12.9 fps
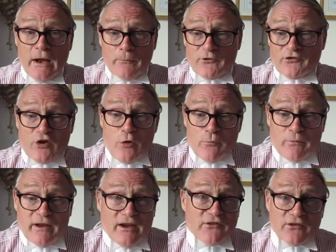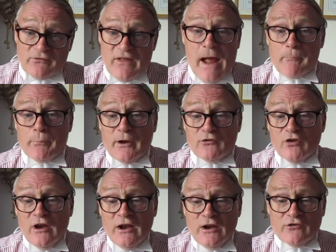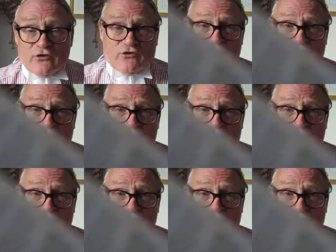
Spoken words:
I'm just opening it at that page just